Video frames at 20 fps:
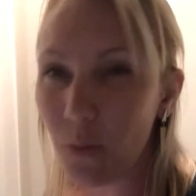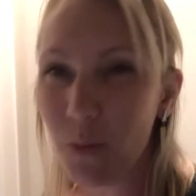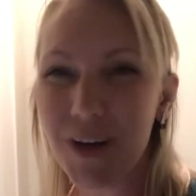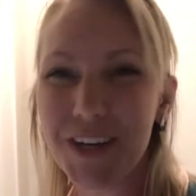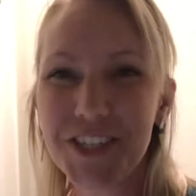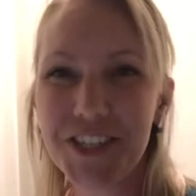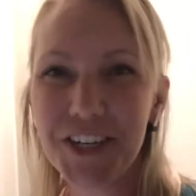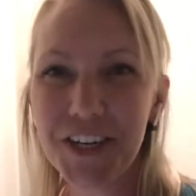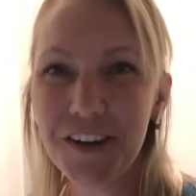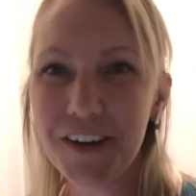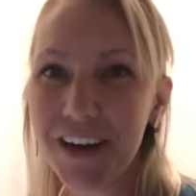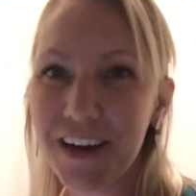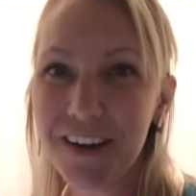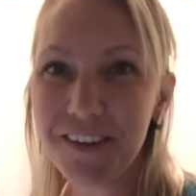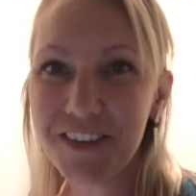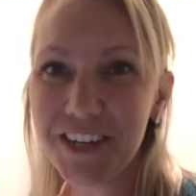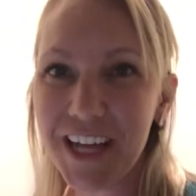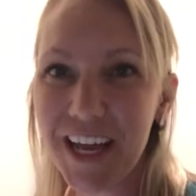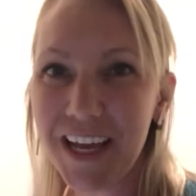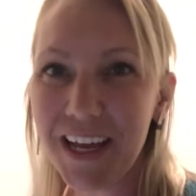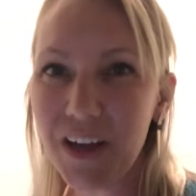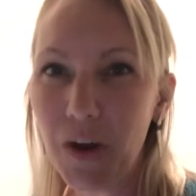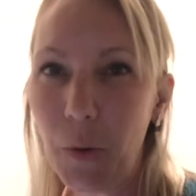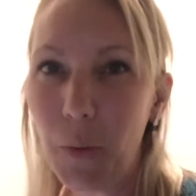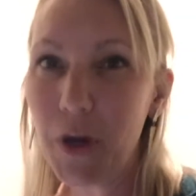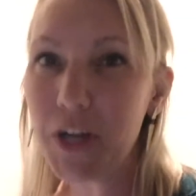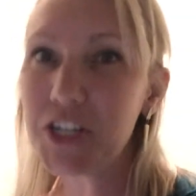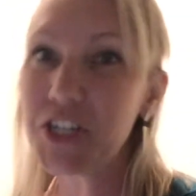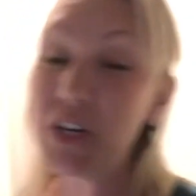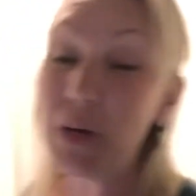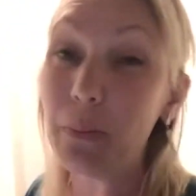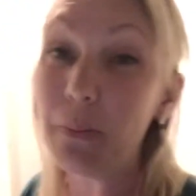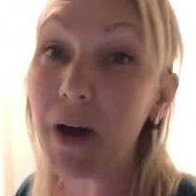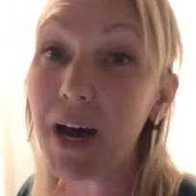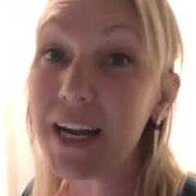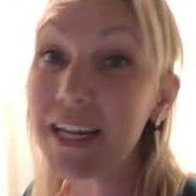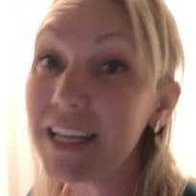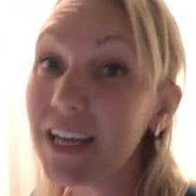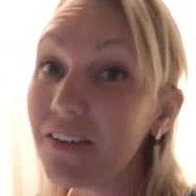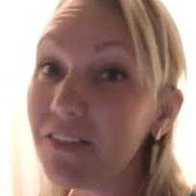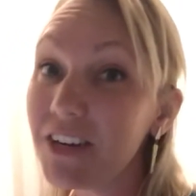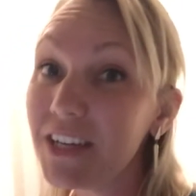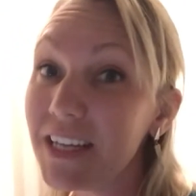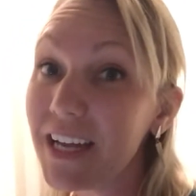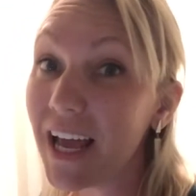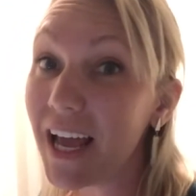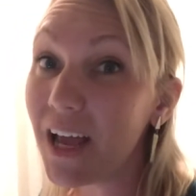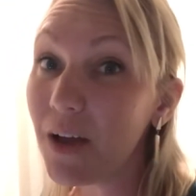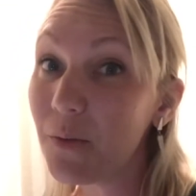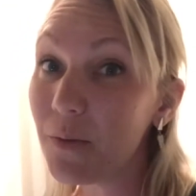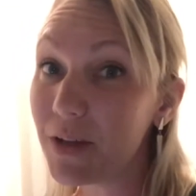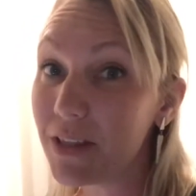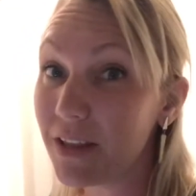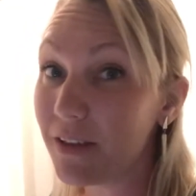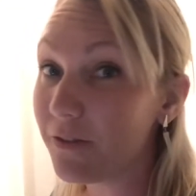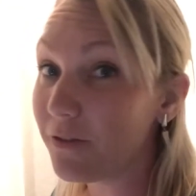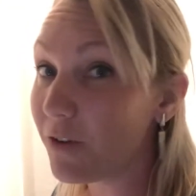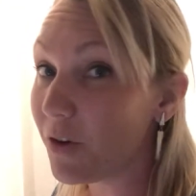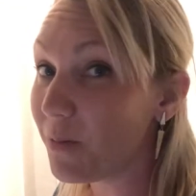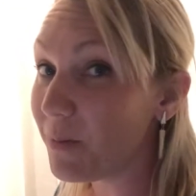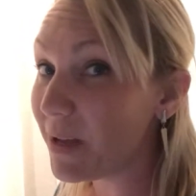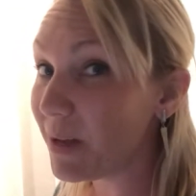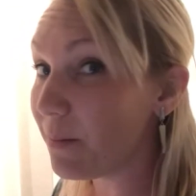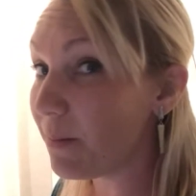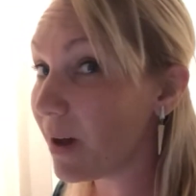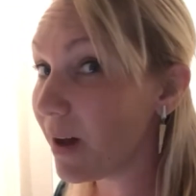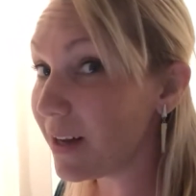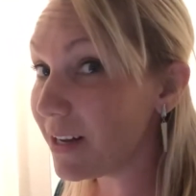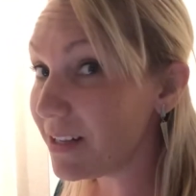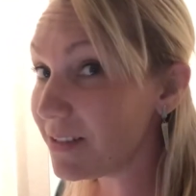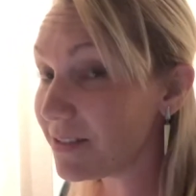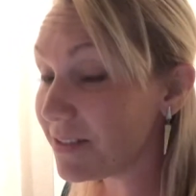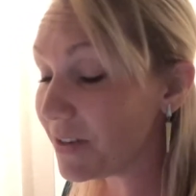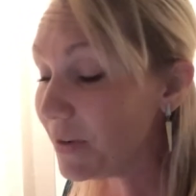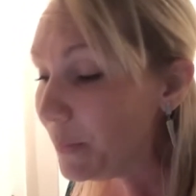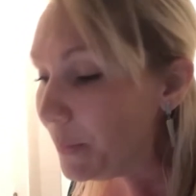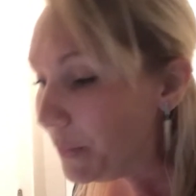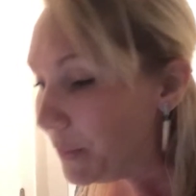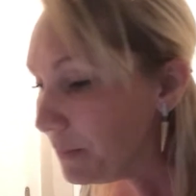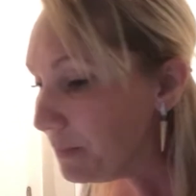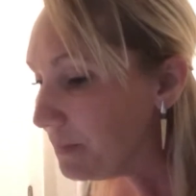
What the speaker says: washing your hair every day or washing your body every day with a foaming body soap.